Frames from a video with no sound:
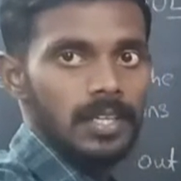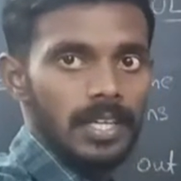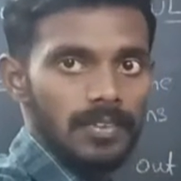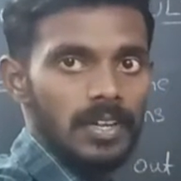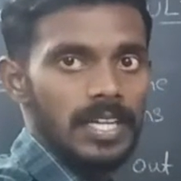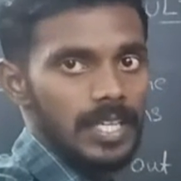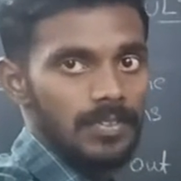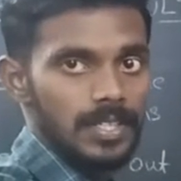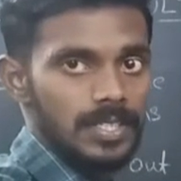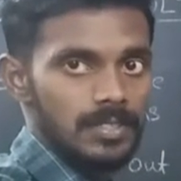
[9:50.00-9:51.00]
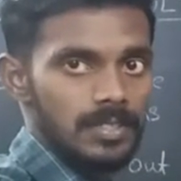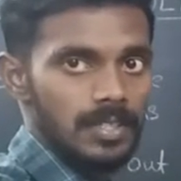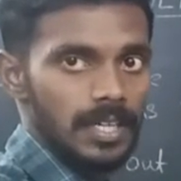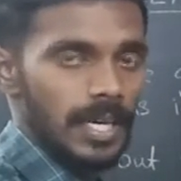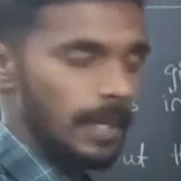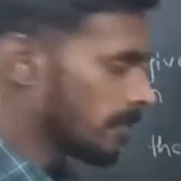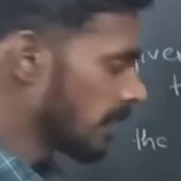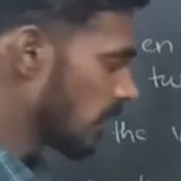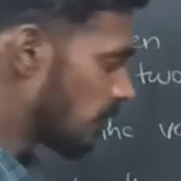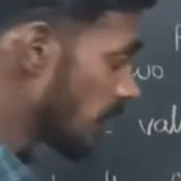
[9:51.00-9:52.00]
given equations. Clear?
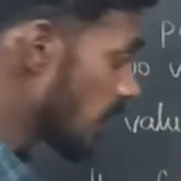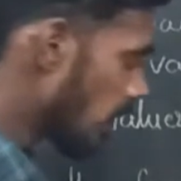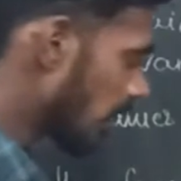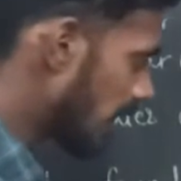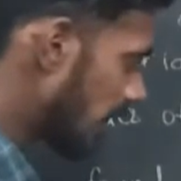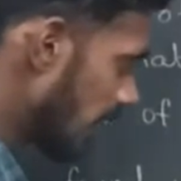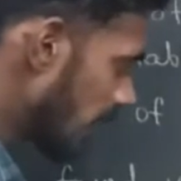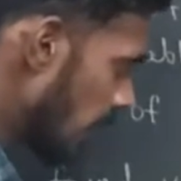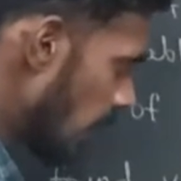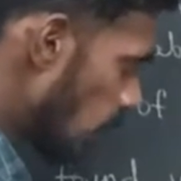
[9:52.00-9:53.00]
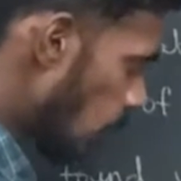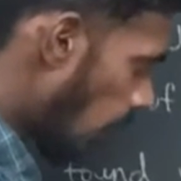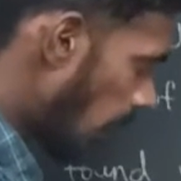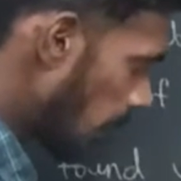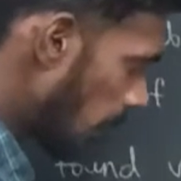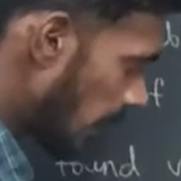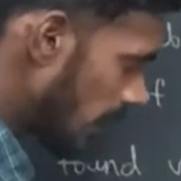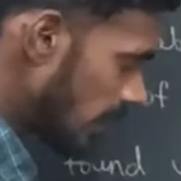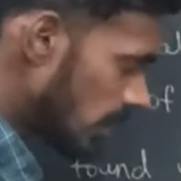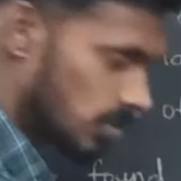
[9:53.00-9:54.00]
If we are getting 1
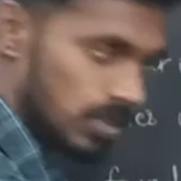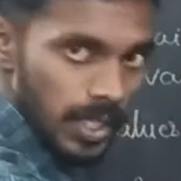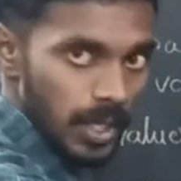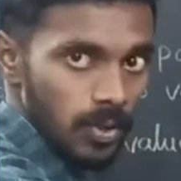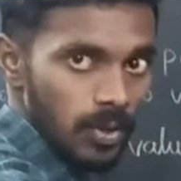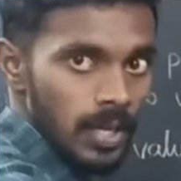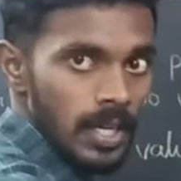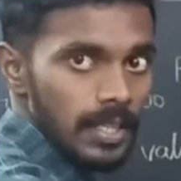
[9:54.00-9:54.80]
by 0,